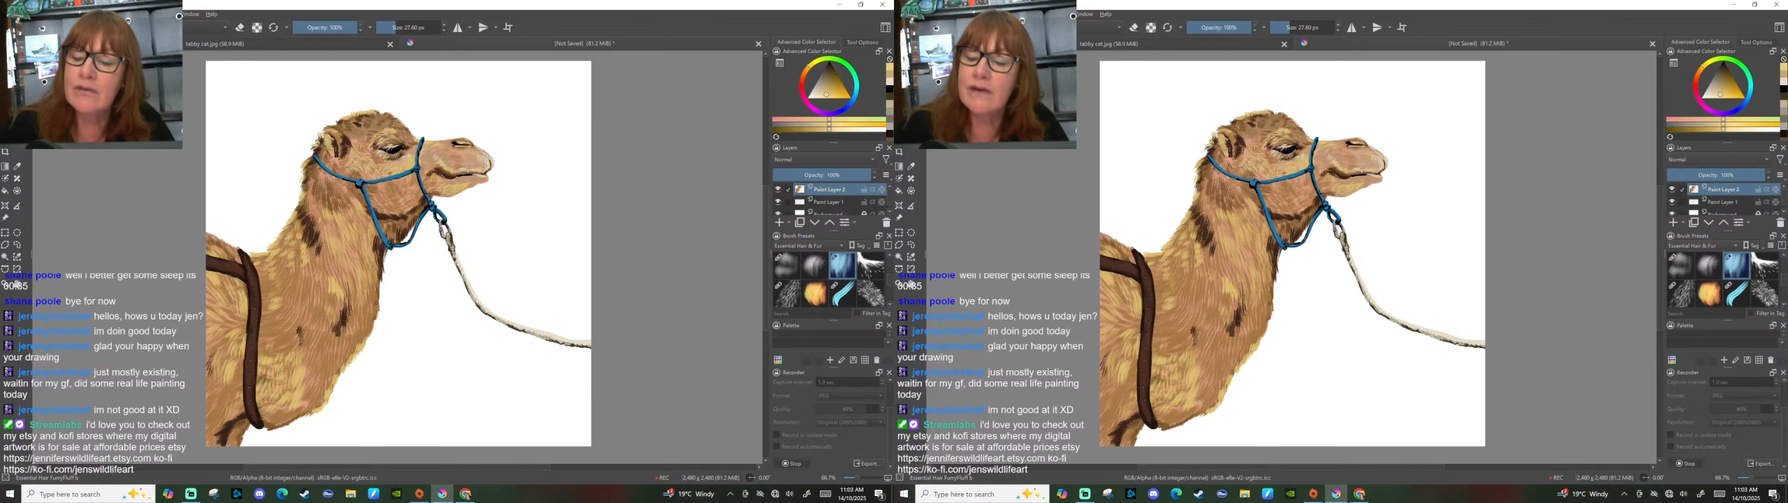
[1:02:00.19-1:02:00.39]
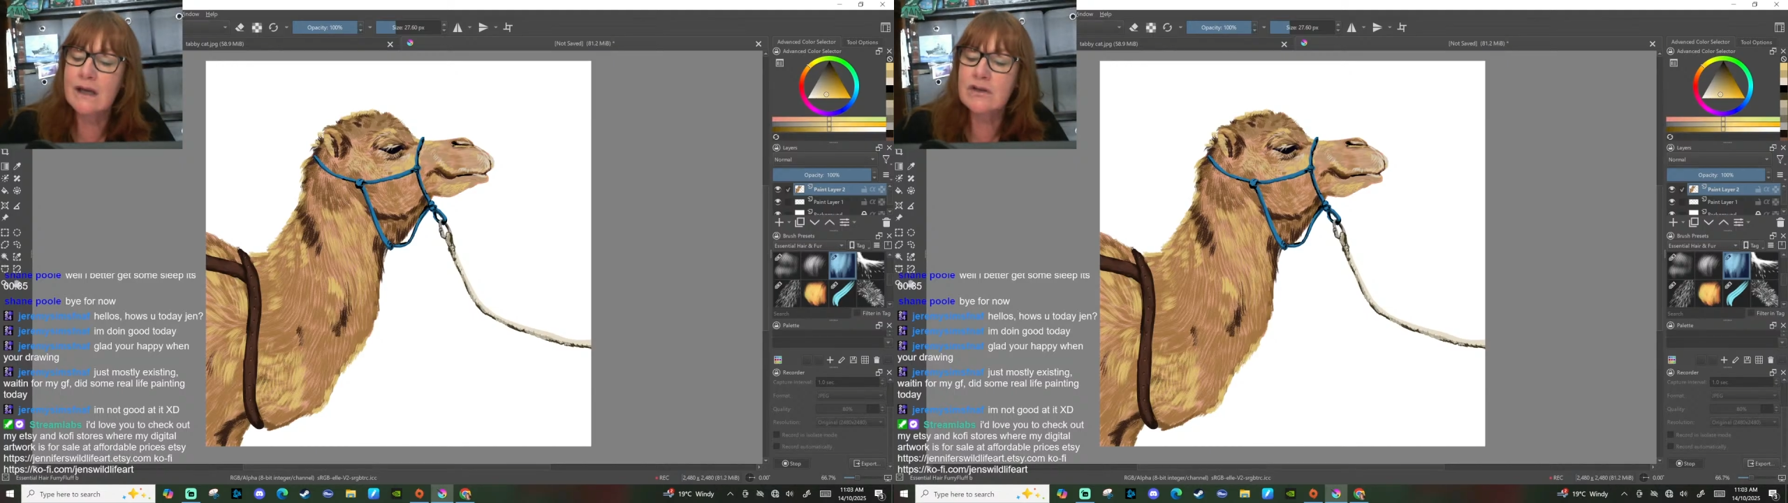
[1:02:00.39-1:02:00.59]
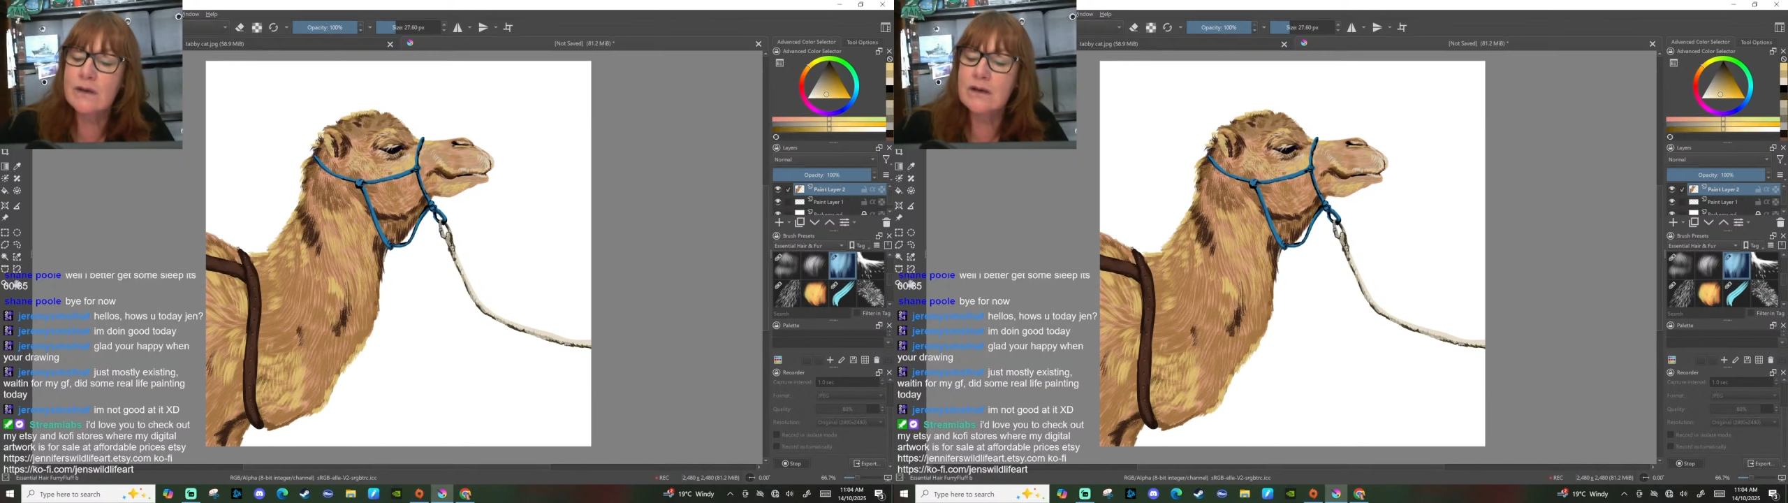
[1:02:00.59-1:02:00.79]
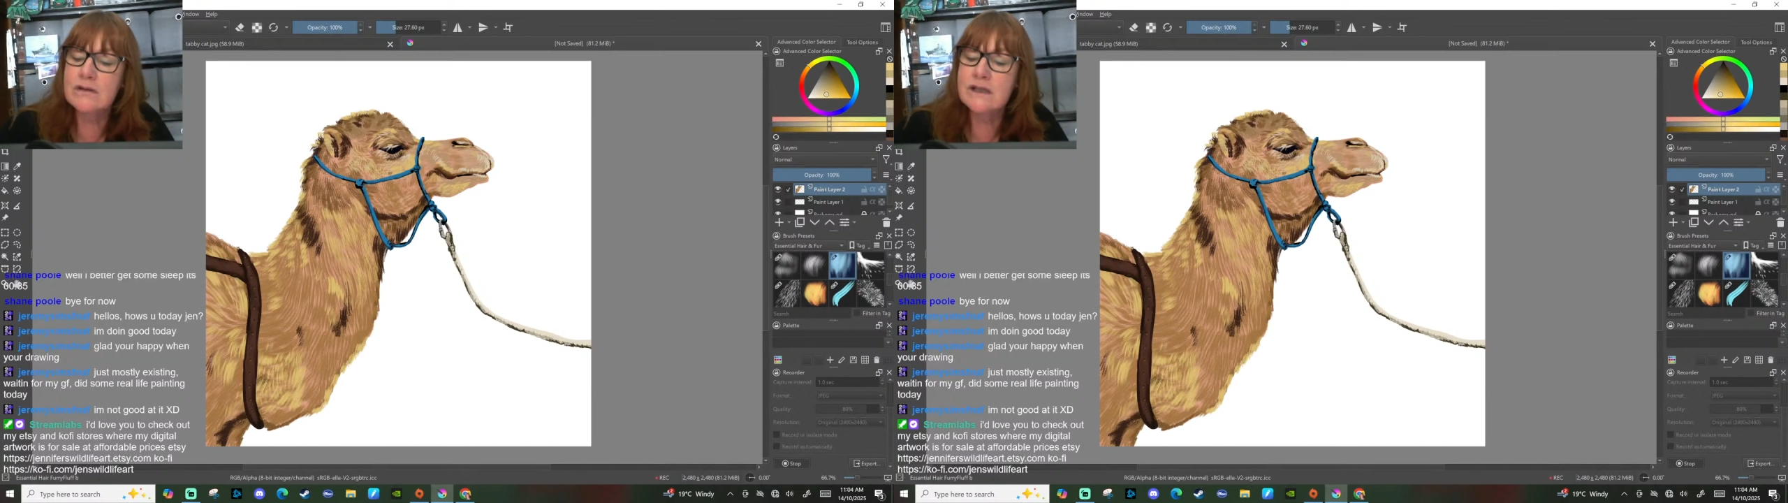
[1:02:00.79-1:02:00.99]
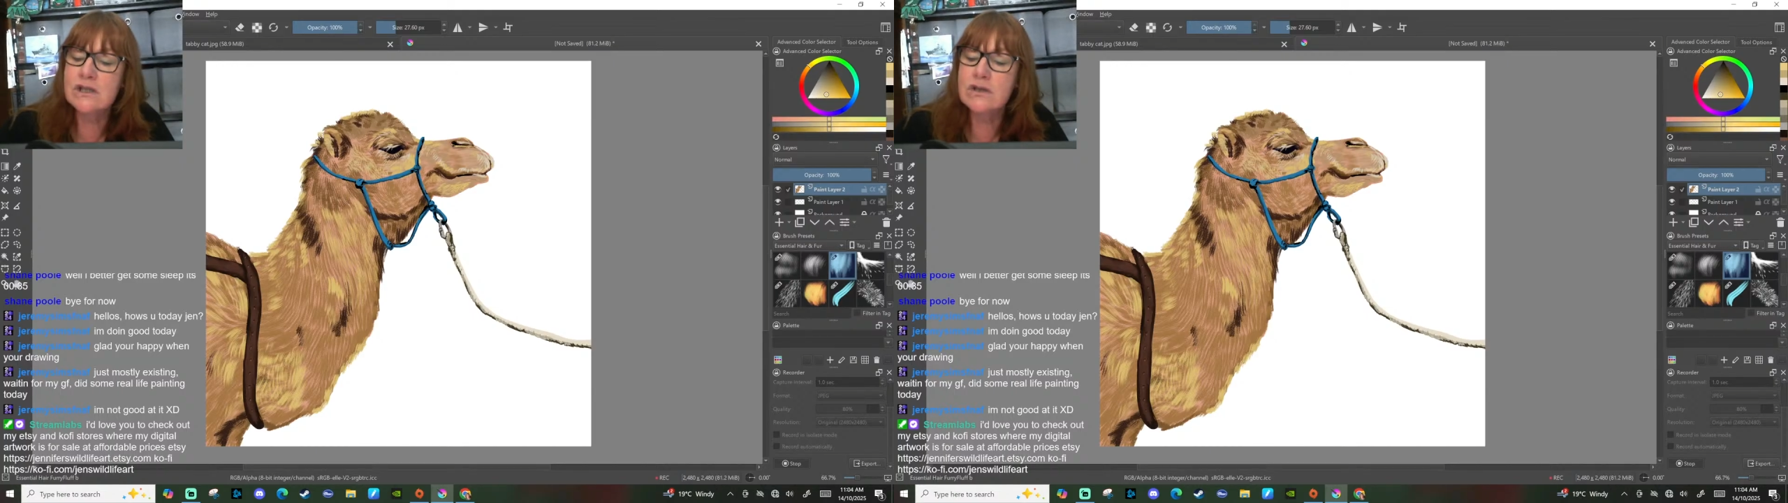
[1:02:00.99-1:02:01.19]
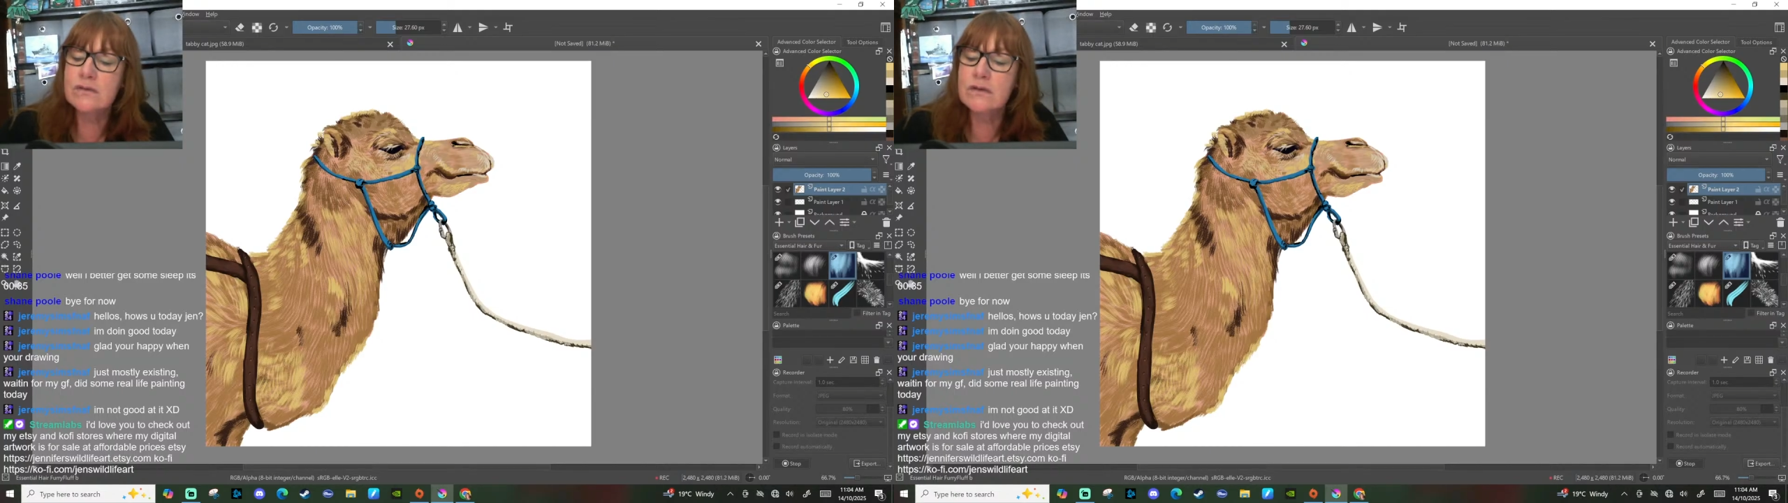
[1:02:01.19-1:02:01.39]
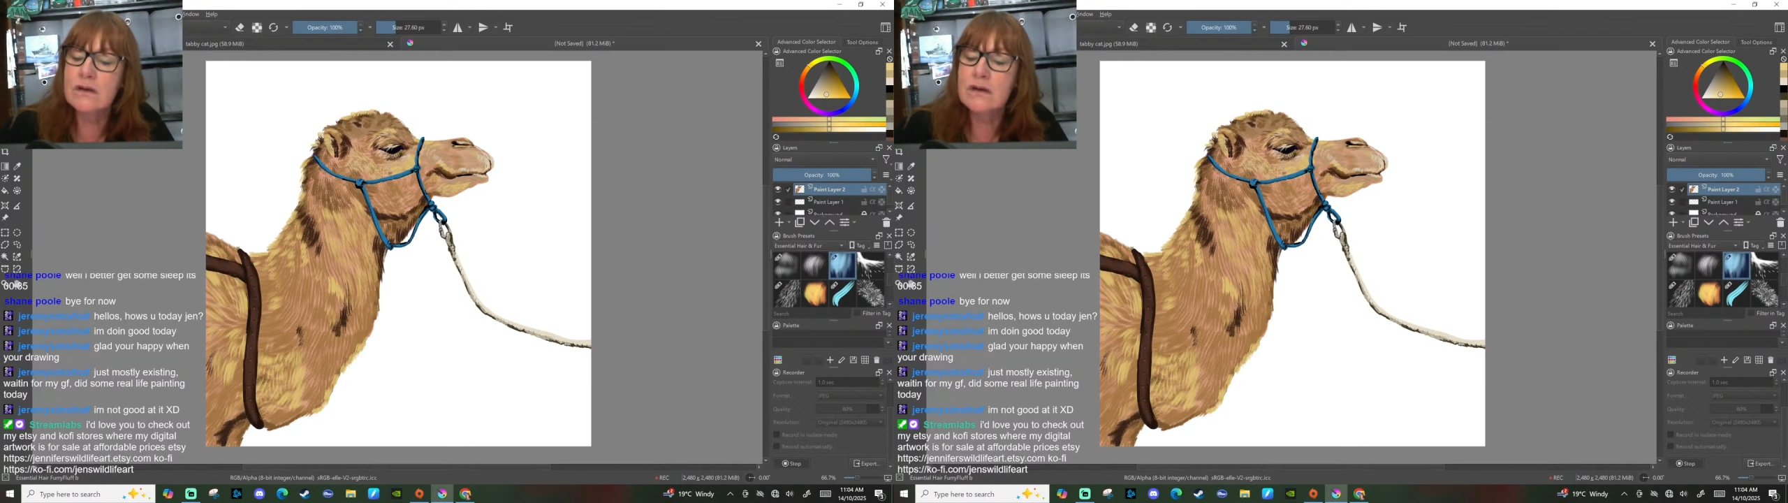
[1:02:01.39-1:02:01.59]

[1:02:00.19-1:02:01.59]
effect doing it on digital